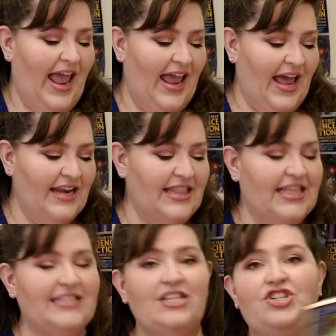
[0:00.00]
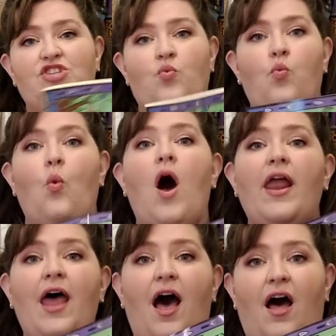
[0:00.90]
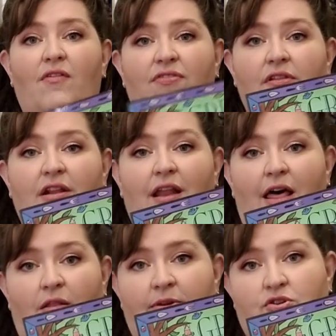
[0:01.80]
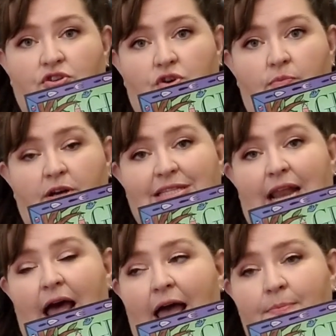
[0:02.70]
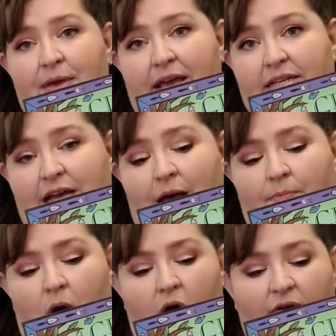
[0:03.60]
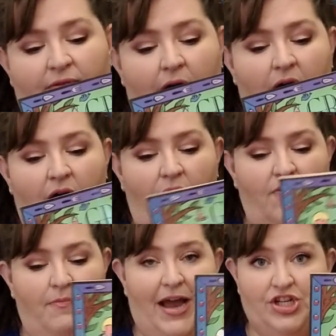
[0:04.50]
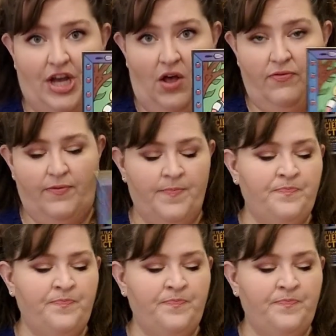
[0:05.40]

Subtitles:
And this is just one of the little elementary school books that I picked up off of my shelf.